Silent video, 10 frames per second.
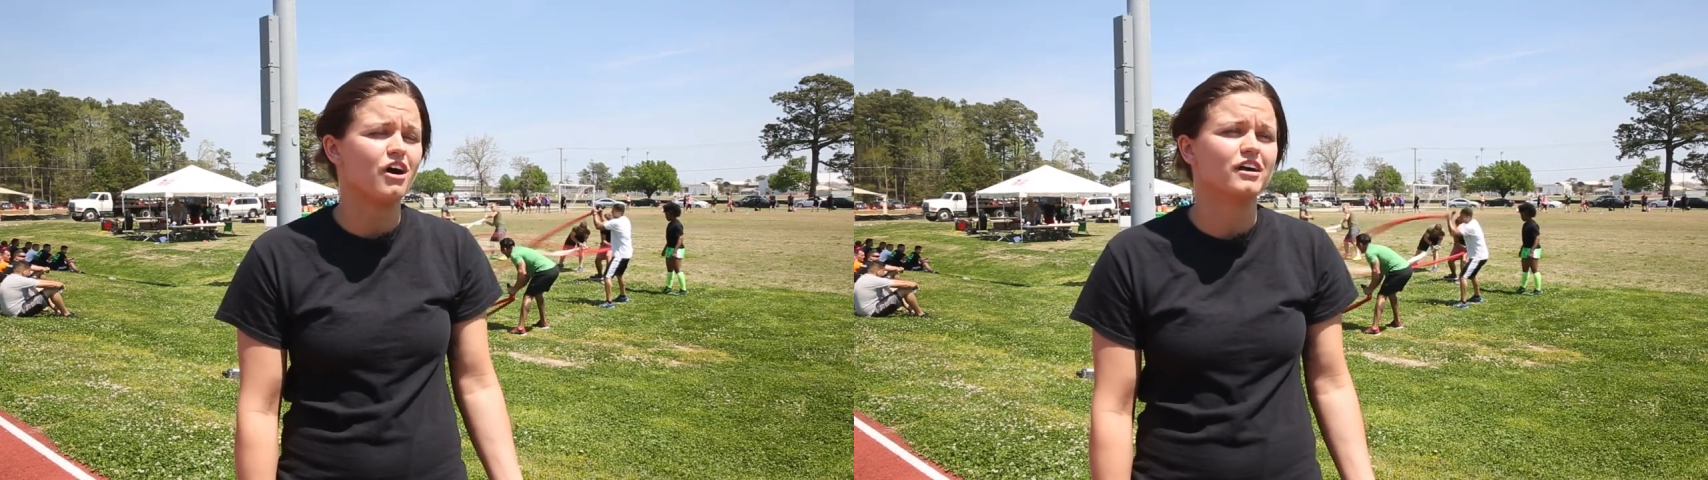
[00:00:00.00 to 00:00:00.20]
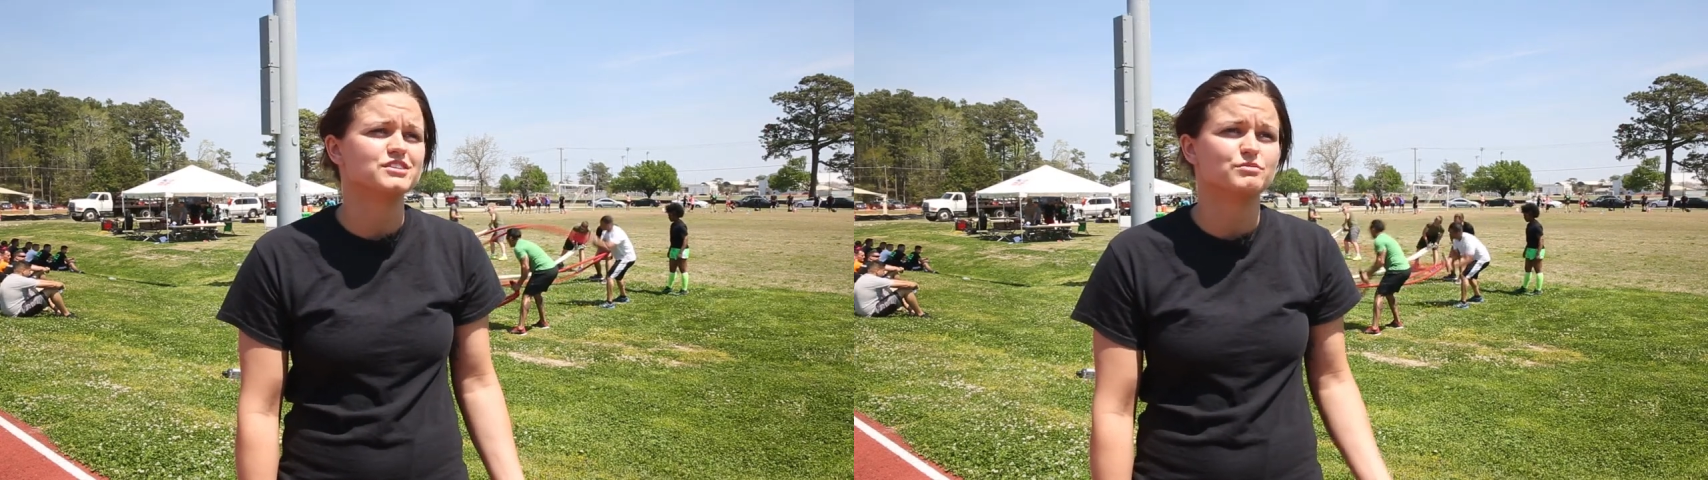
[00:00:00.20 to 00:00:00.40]

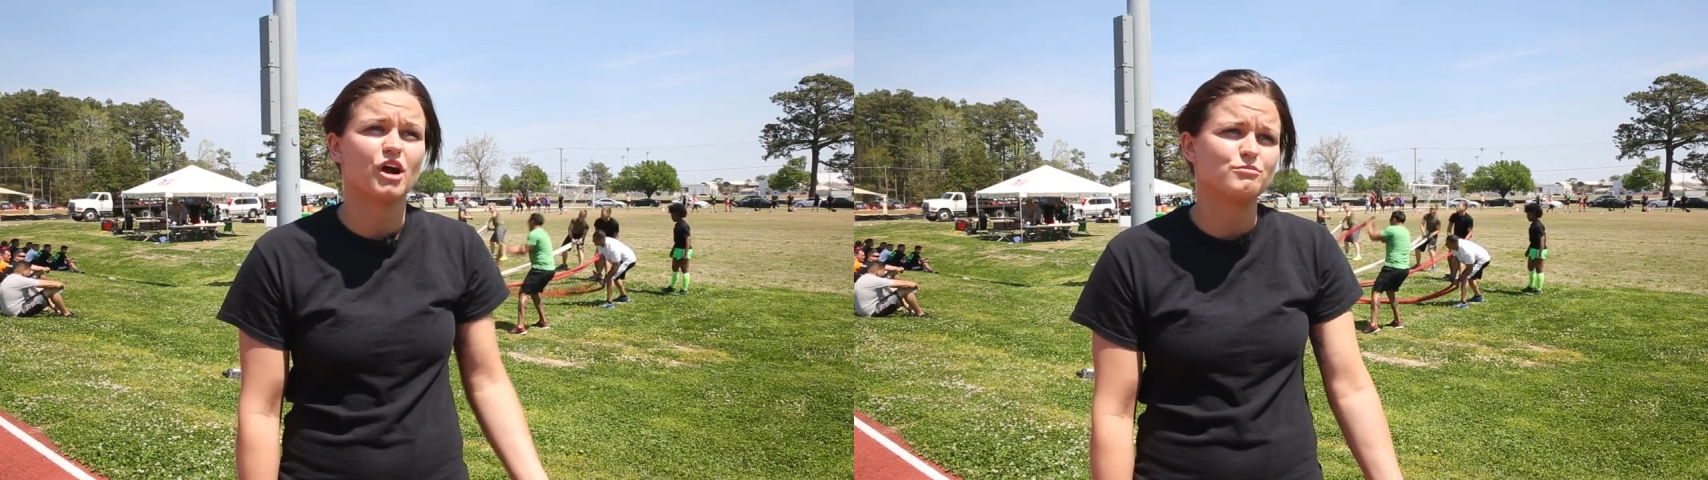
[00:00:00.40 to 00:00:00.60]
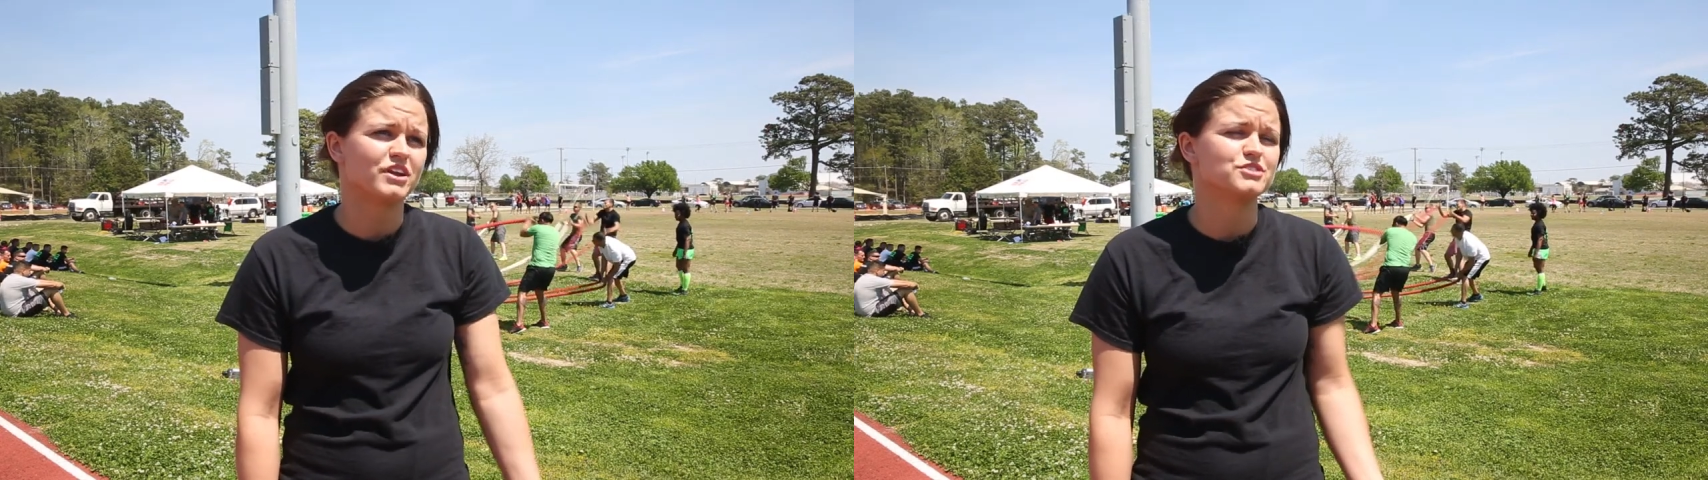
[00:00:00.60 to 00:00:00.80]
is we are
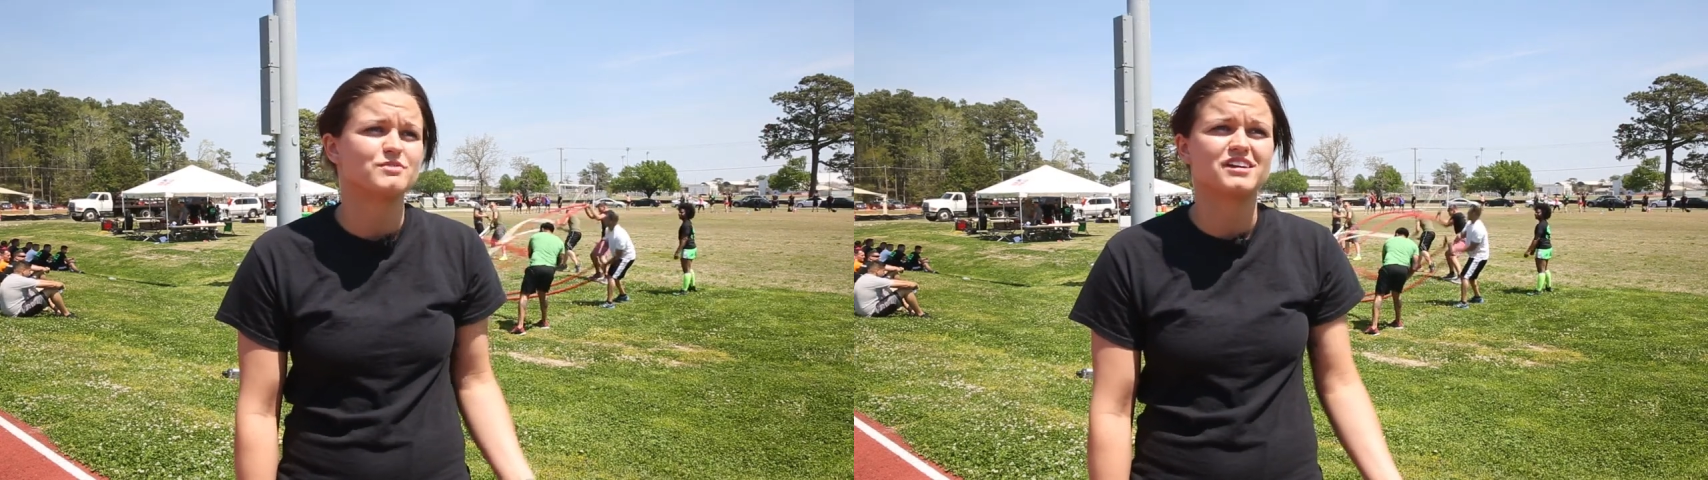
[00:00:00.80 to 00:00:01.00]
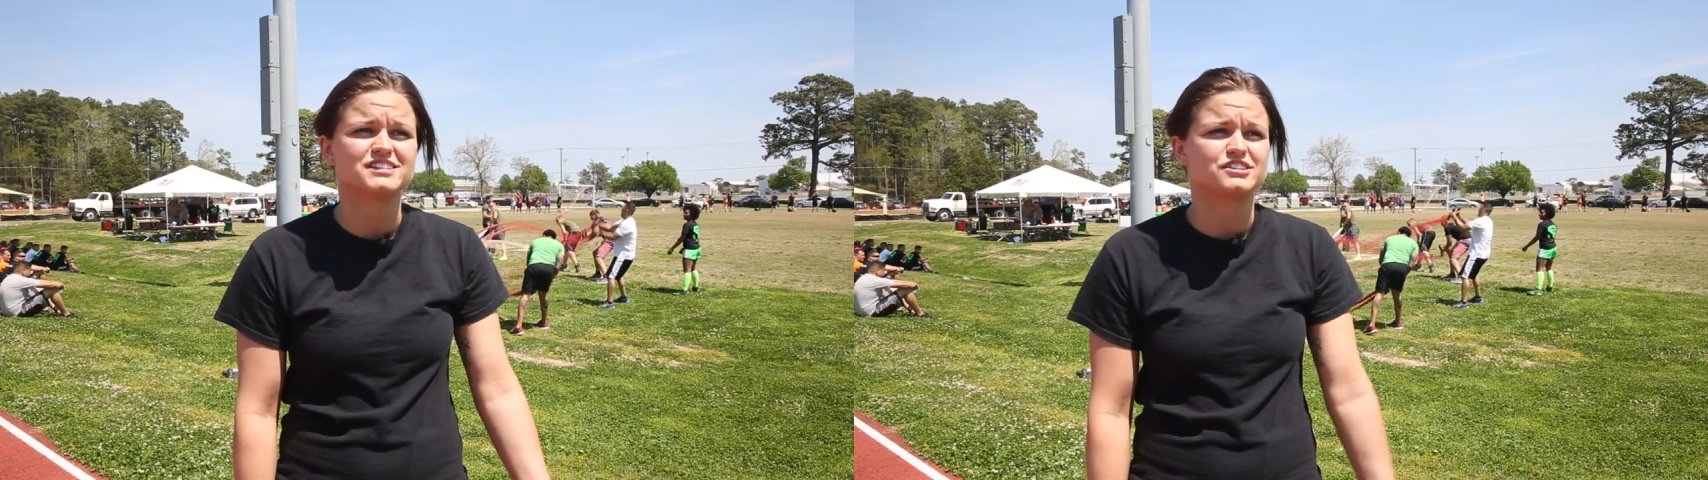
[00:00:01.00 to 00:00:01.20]
brothers, we are
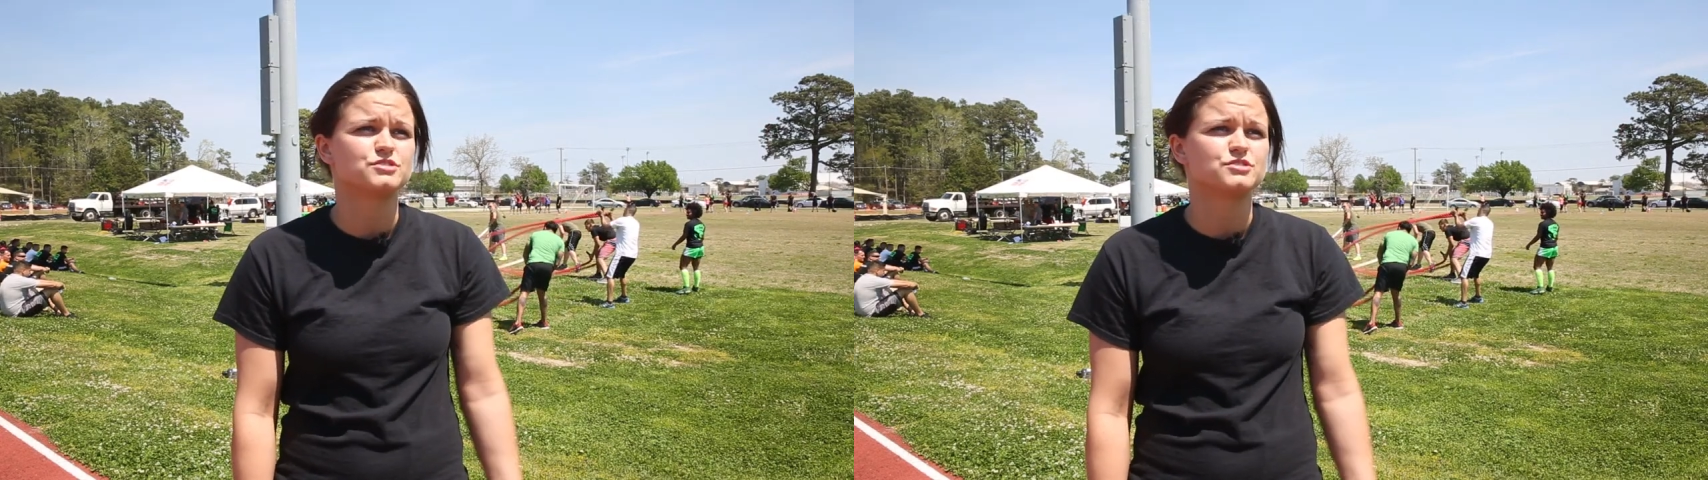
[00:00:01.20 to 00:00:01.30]
sisters.